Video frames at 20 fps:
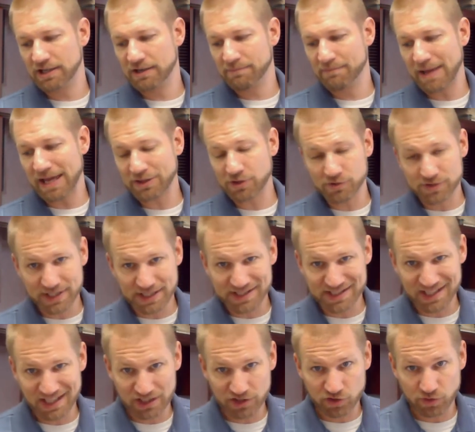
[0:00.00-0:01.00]
Matthew
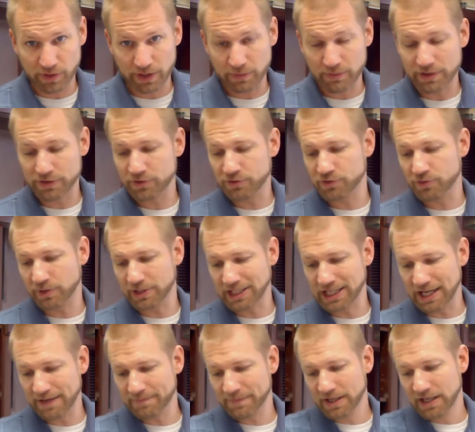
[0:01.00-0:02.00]
16, 21 through
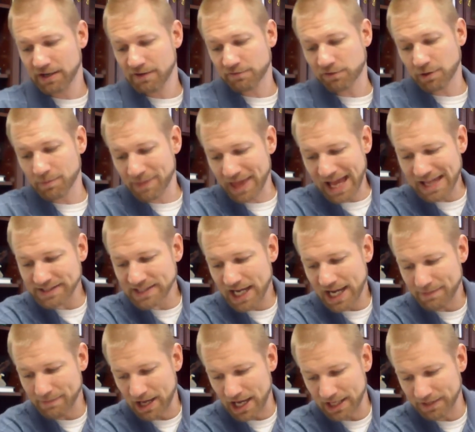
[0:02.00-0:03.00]
28. From that
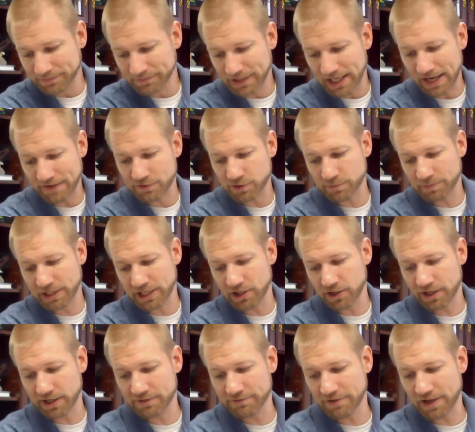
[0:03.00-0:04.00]
time on, after Peter
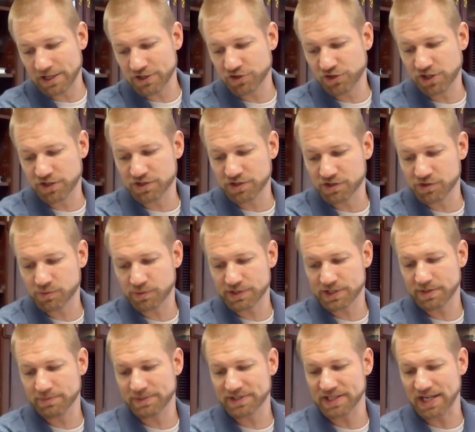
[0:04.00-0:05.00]
confessed Jesus was
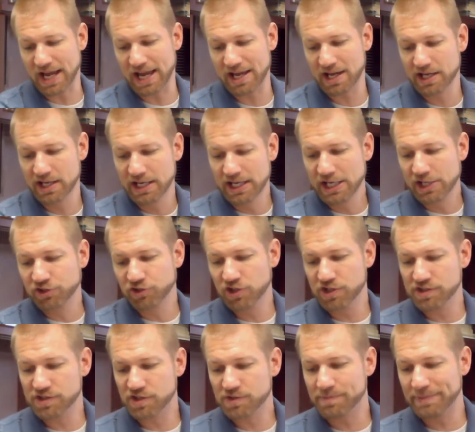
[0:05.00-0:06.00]
the Messiah,
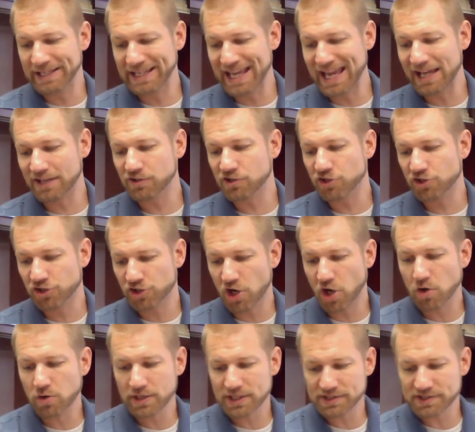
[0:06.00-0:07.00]
Jesus began to
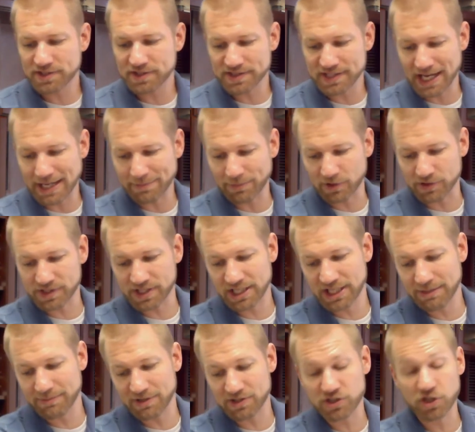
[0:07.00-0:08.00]
show his disciples that
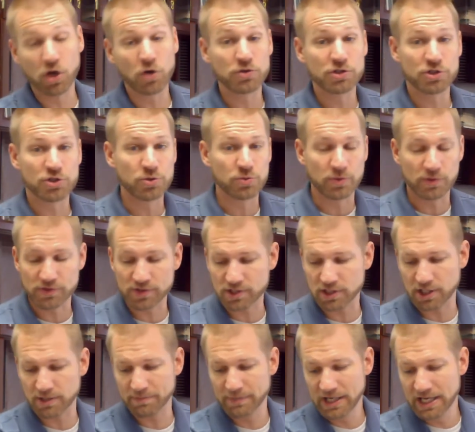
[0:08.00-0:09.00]
he must go to
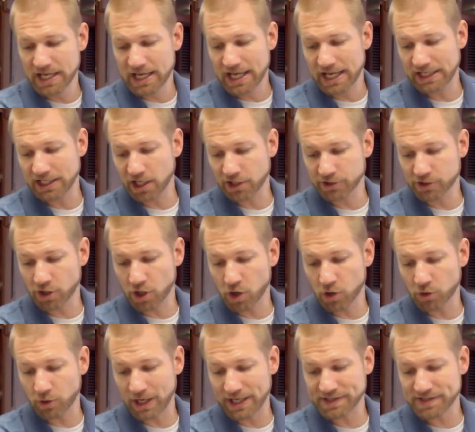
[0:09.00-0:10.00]
Jerusalem and undergo
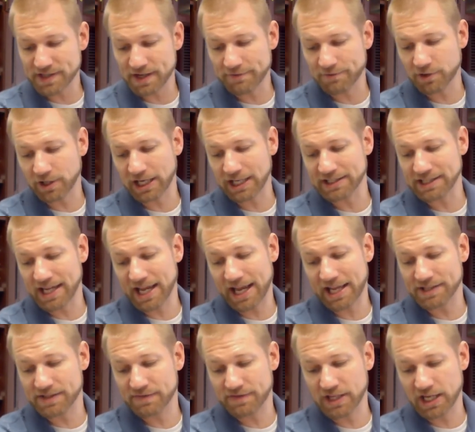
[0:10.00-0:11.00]
great suffering at the
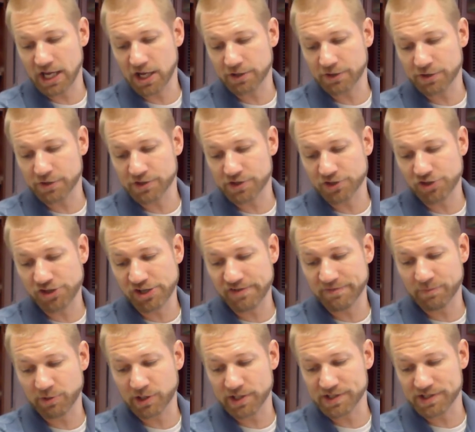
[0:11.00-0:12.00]
hands of the elders and chief
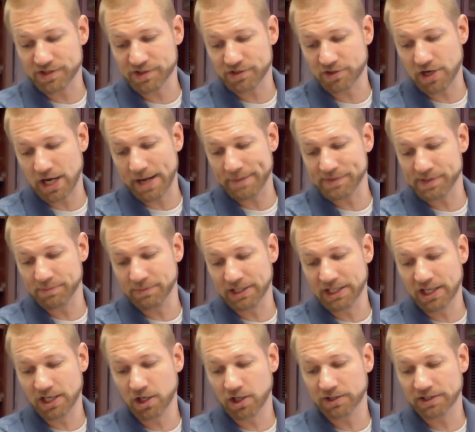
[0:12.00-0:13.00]
priests and scribes, and be
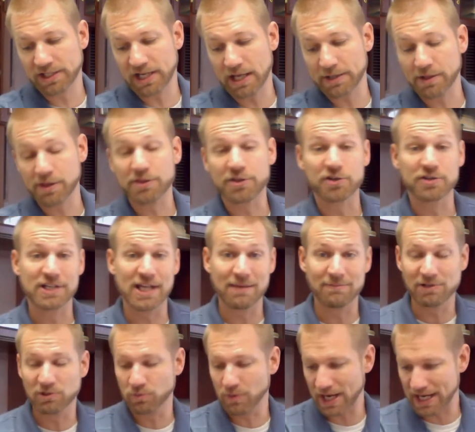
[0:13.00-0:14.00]
killed, and on the third day
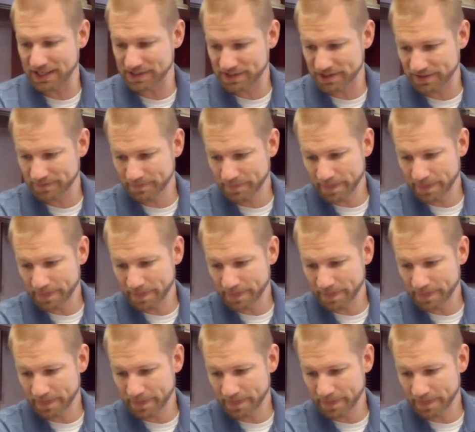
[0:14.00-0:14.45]
be raised.